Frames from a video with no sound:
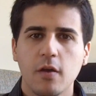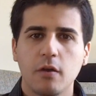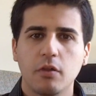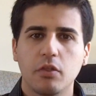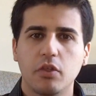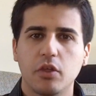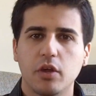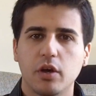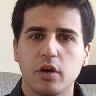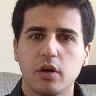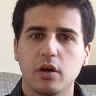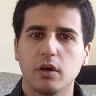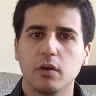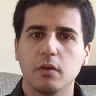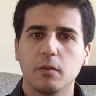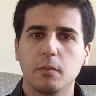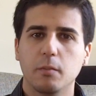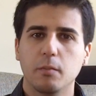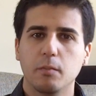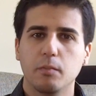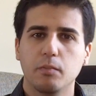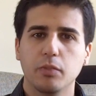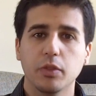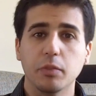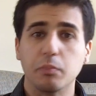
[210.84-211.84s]
the
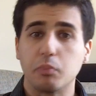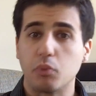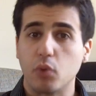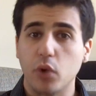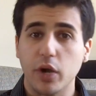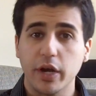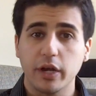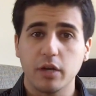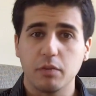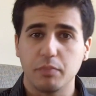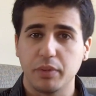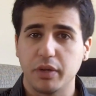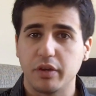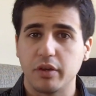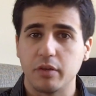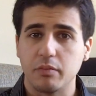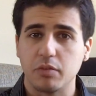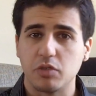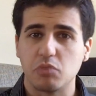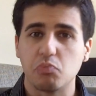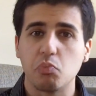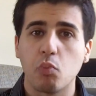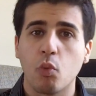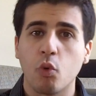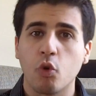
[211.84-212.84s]
breakup
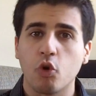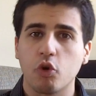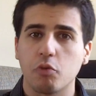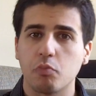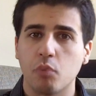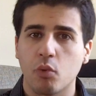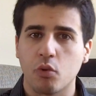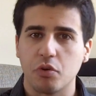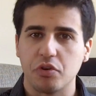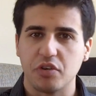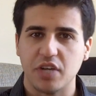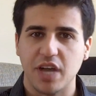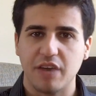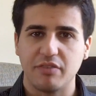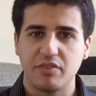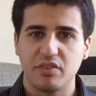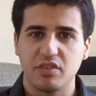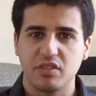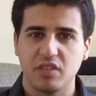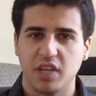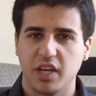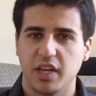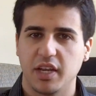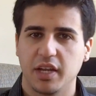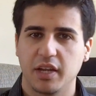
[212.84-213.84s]
becomes more and more
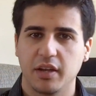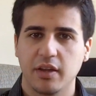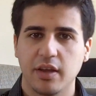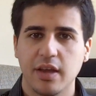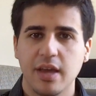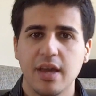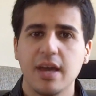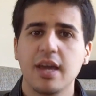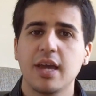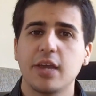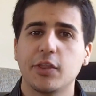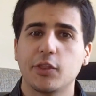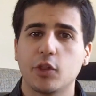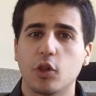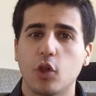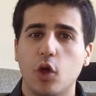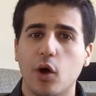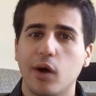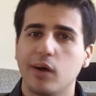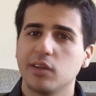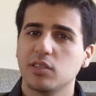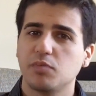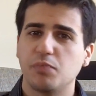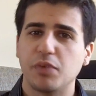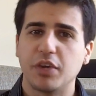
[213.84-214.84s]
devastating, and the
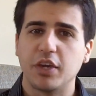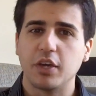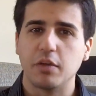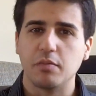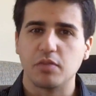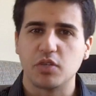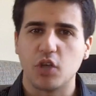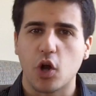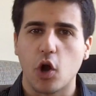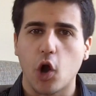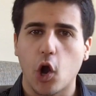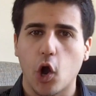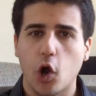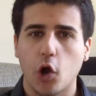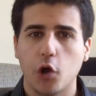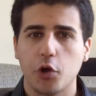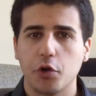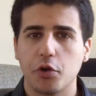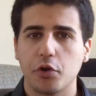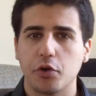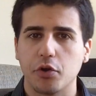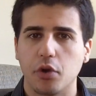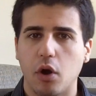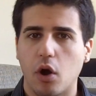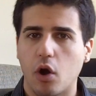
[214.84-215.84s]
loss becomes
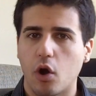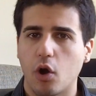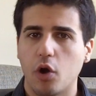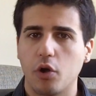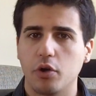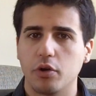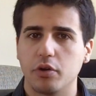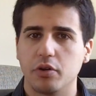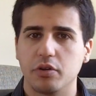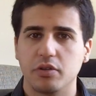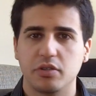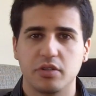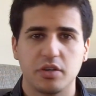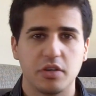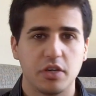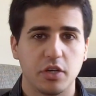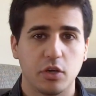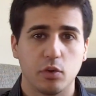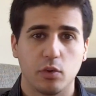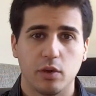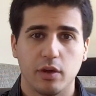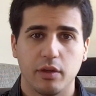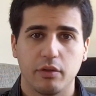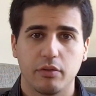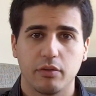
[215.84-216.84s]
harder and harder to
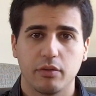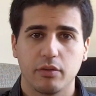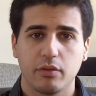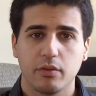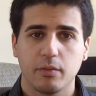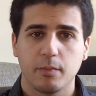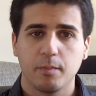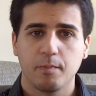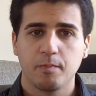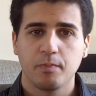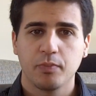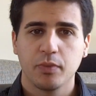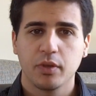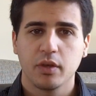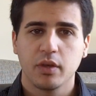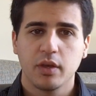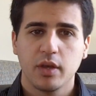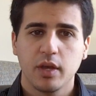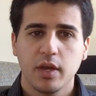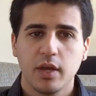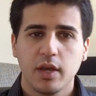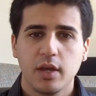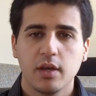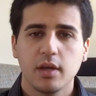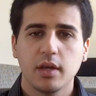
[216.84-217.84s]
deal with.
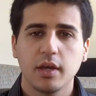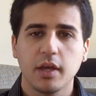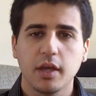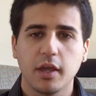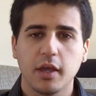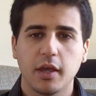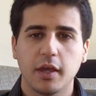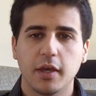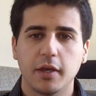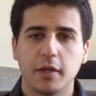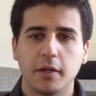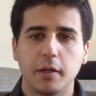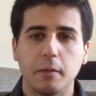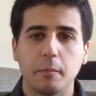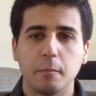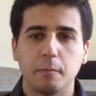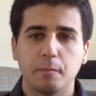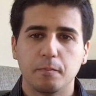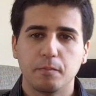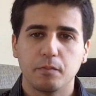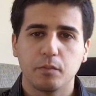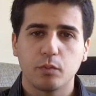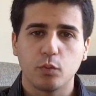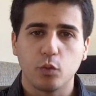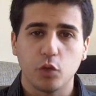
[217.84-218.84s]
And
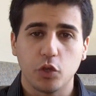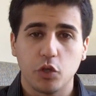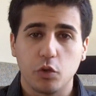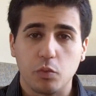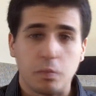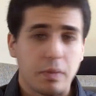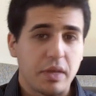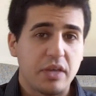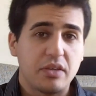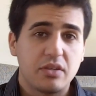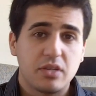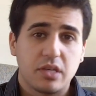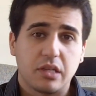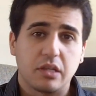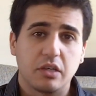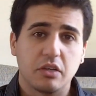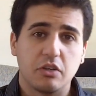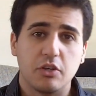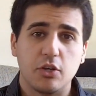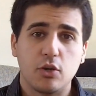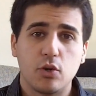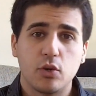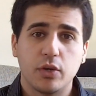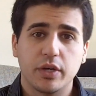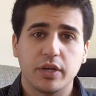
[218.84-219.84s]
what you're basically
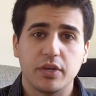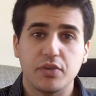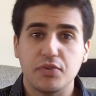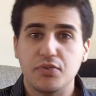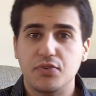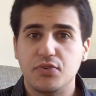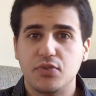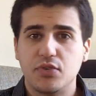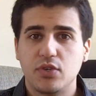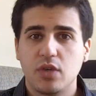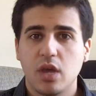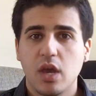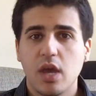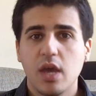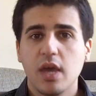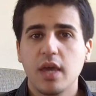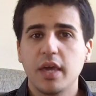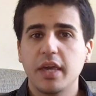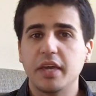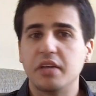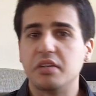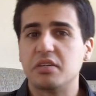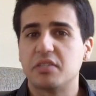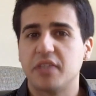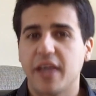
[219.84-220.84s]
doing is
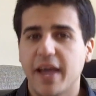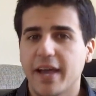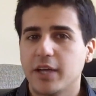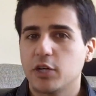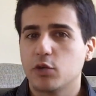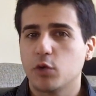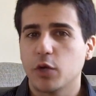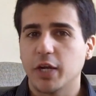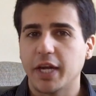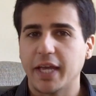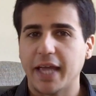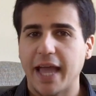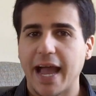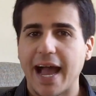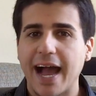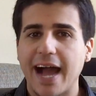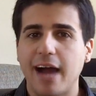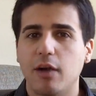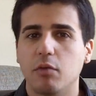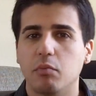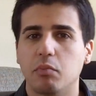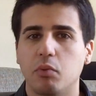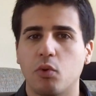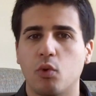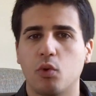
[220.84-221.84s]
exaggerating
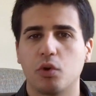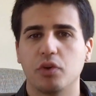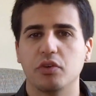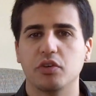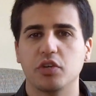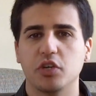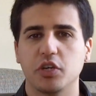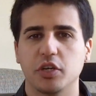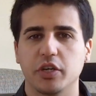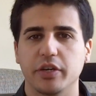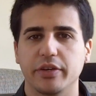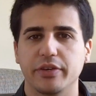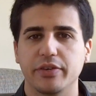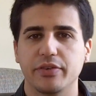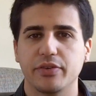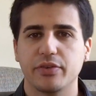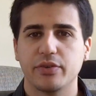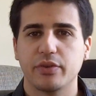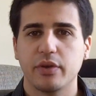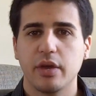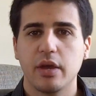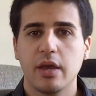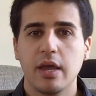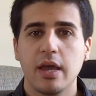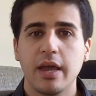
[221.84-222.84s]
how important she
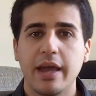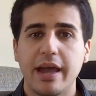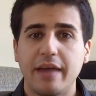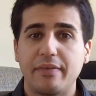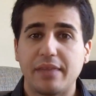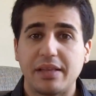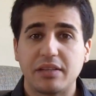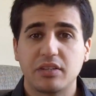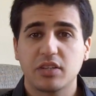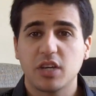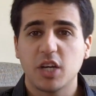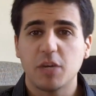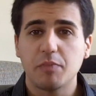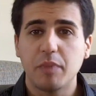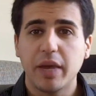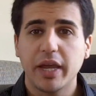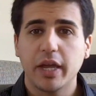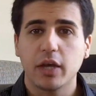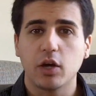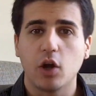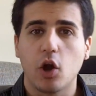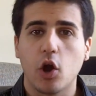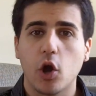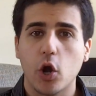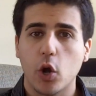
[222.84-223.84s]
is, and that's going to
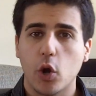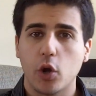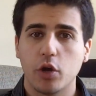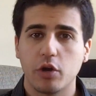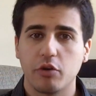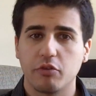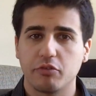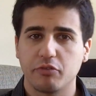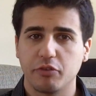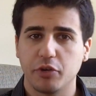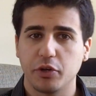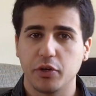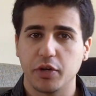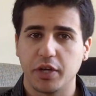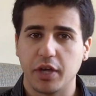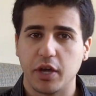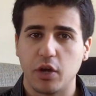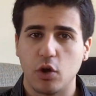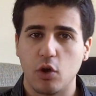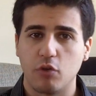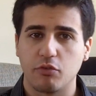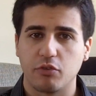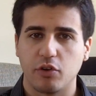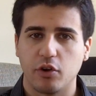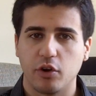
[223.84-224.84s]
make it harder for you to get
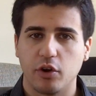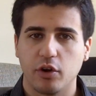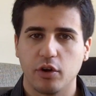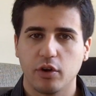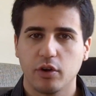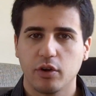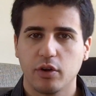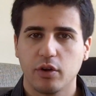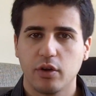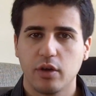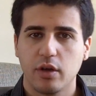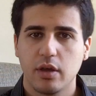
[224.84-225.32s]
over her.